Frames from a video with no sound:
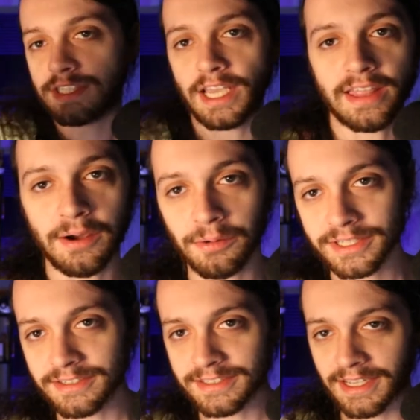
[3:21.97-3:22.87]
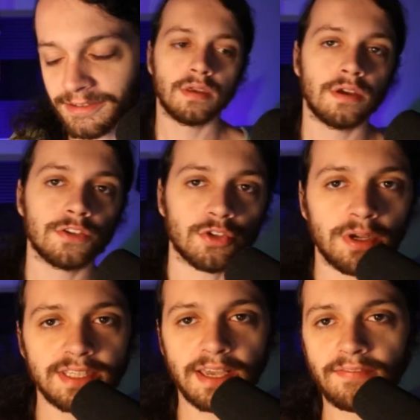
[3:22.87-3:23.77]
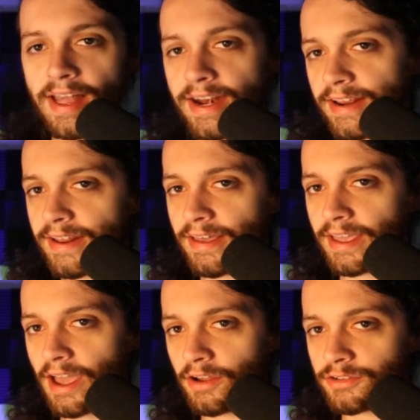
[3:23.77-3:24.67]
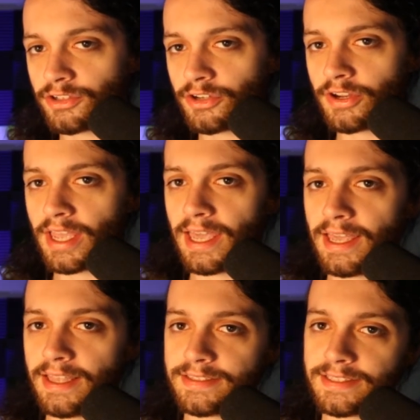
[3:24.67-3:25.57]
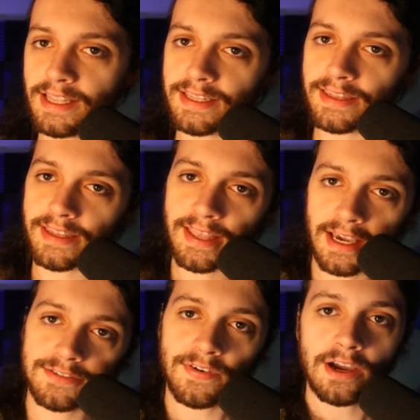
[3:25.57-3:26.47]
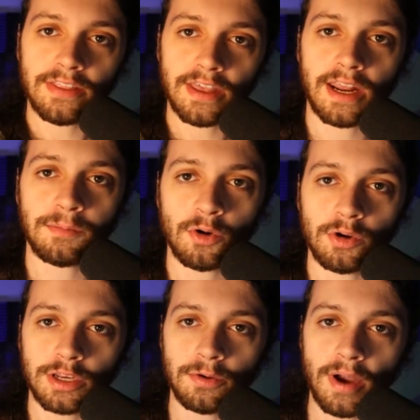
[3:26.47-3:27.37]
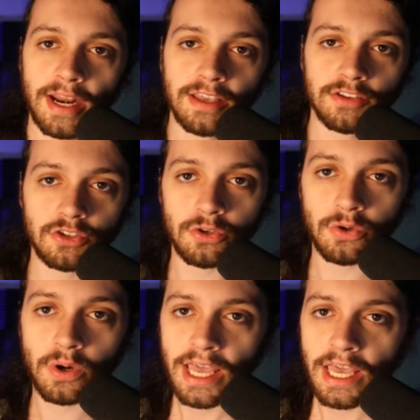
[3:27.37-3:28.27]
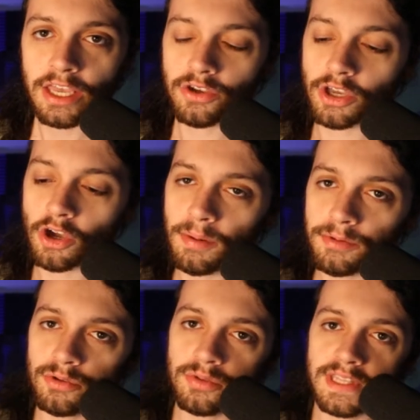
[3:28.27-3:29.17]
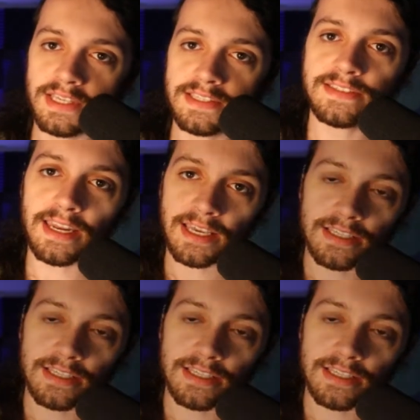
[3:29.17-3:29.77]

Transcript: see how that works here in a second. So once I've edited a counter and selected the text file that I'm going to be writing it to, you can go up to the settings